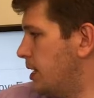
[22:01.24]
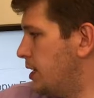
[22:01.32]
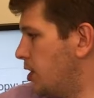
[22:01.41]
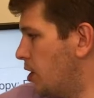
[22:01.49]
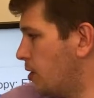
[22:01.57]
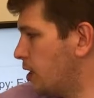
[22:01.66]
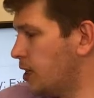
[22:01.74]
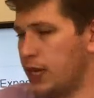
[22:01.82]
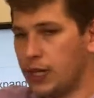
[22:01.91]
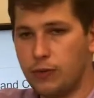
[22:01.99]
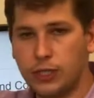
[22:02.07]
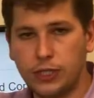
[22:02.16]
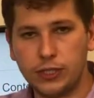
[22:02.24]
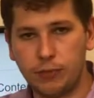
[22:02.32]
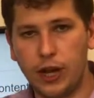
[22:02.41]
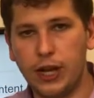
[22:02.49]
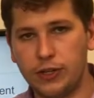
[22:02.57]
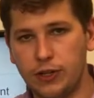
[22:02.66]
Mid-Dakota Clinic, which is a
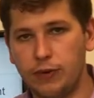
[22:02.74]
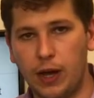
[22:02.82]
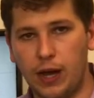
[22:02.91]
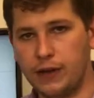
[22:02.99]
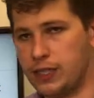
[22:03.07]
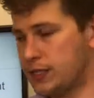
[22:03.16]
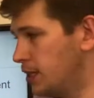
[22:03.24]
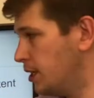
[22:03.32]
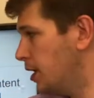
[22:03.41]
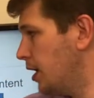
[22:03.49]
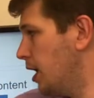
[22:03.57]
branded term, obviously.